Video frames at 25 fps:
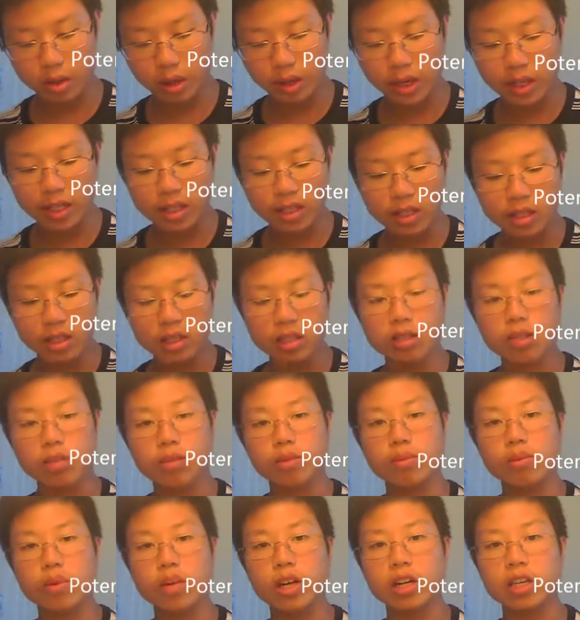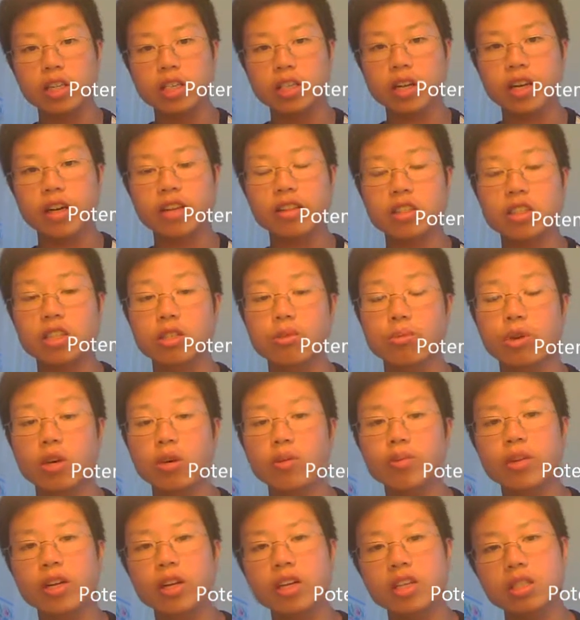As the small
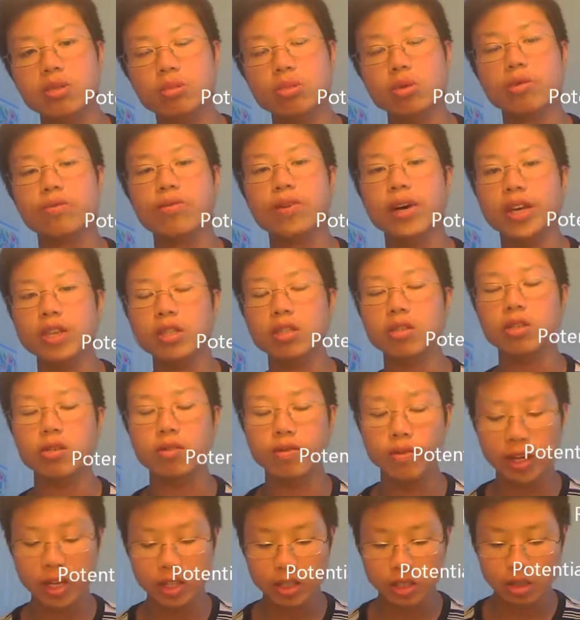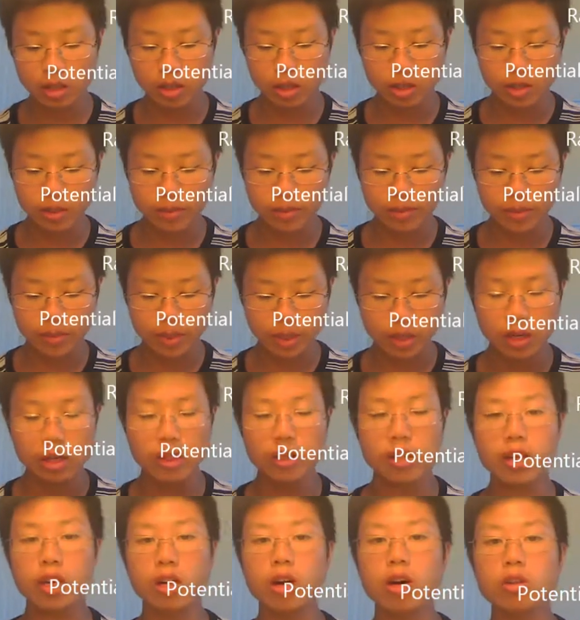blocks move faster and faster,
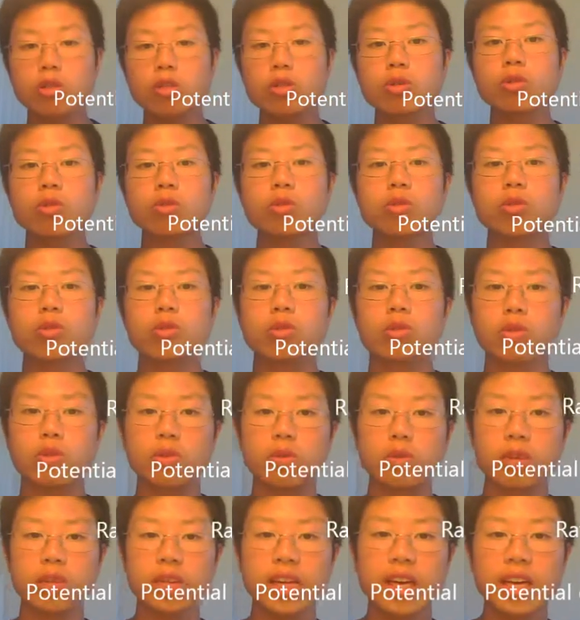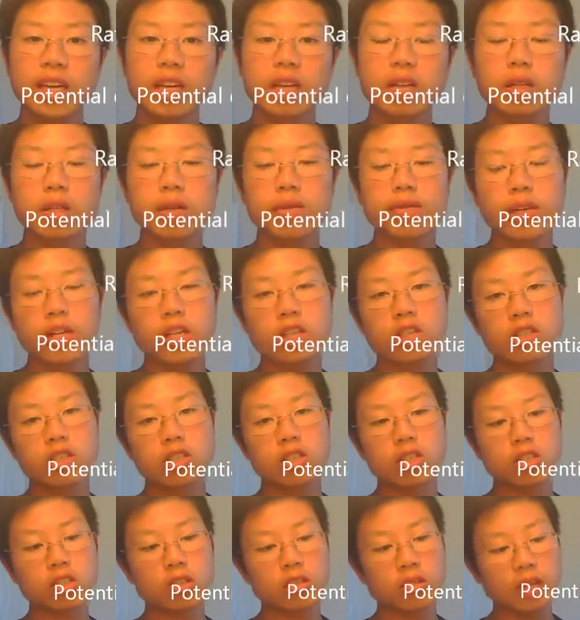they also gain elevation,
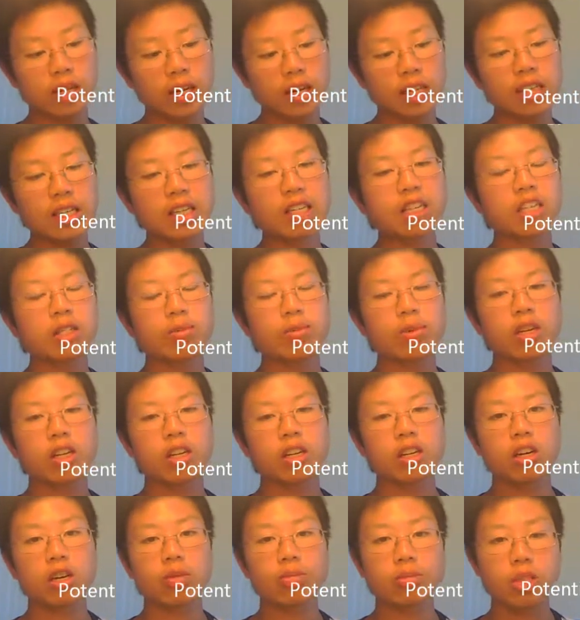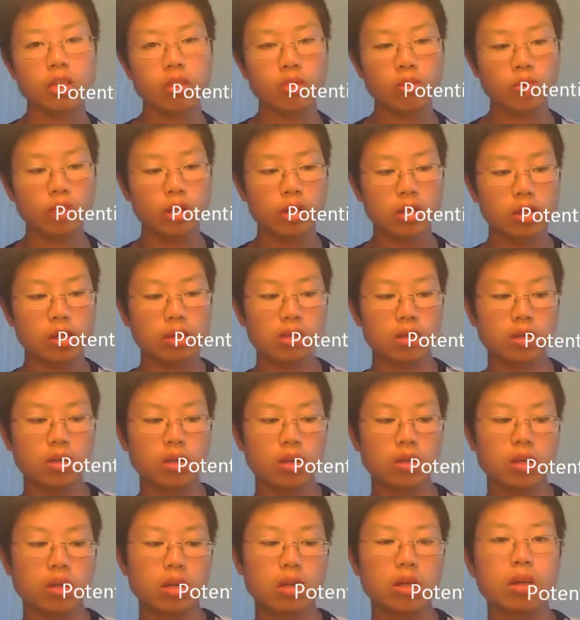as any spinning object would.
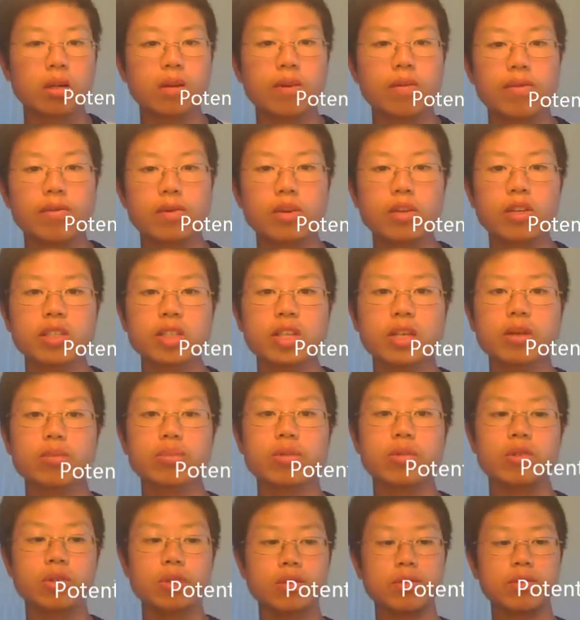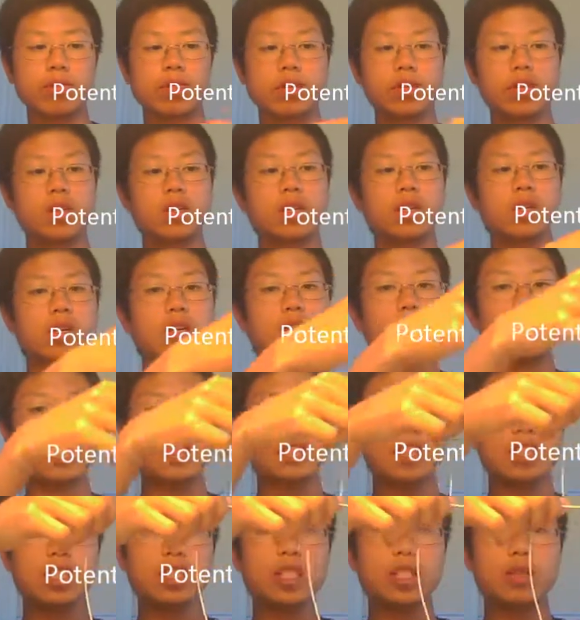For example,
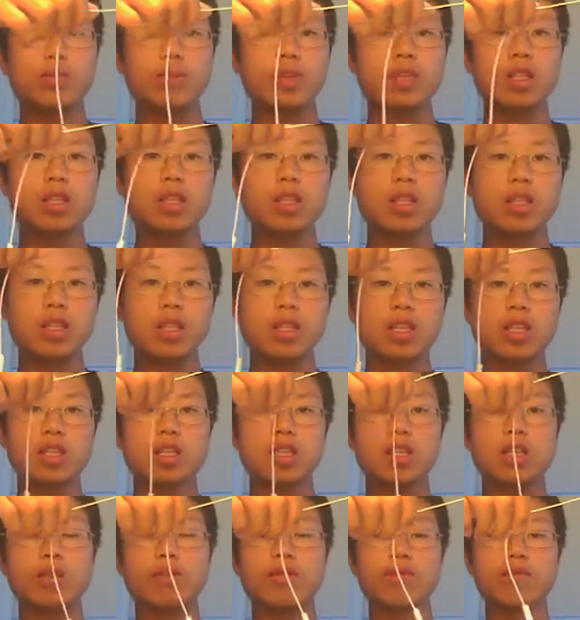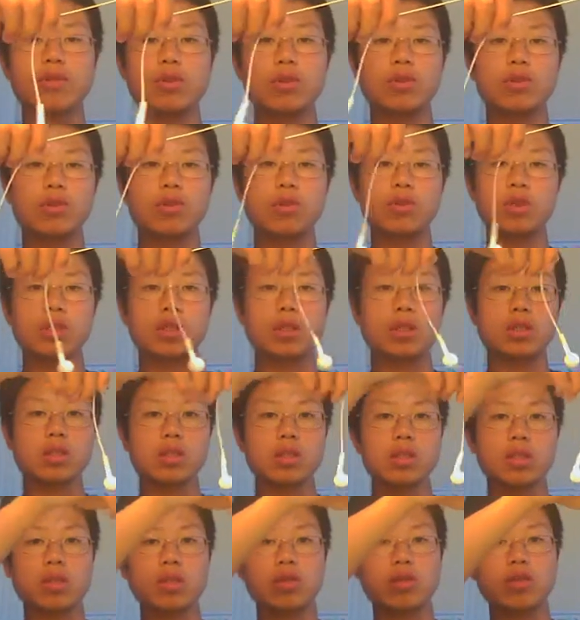as I spin this earphone
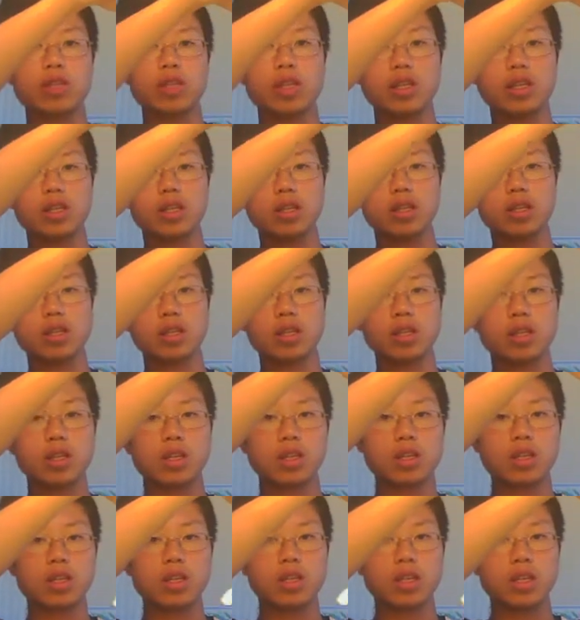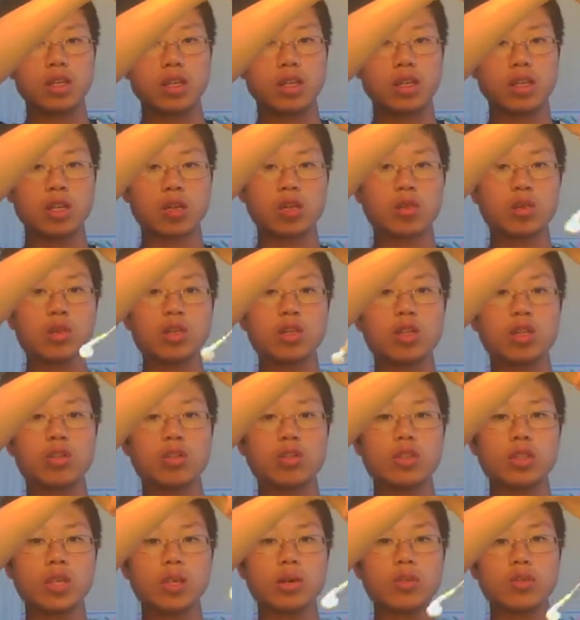slowly, it only
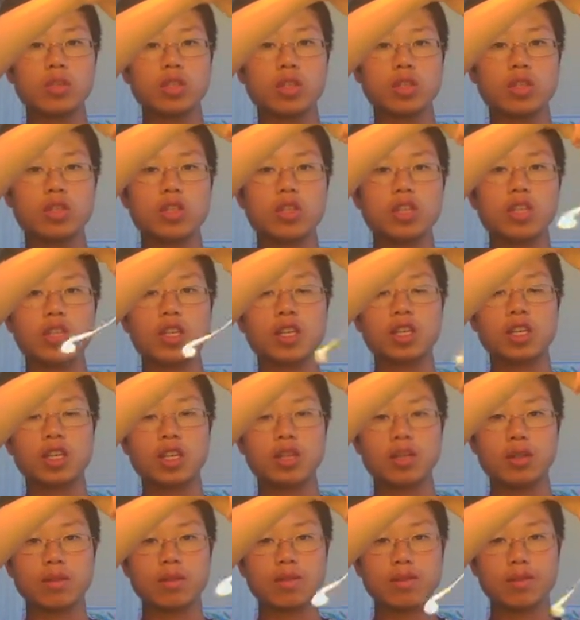goes up a certain height.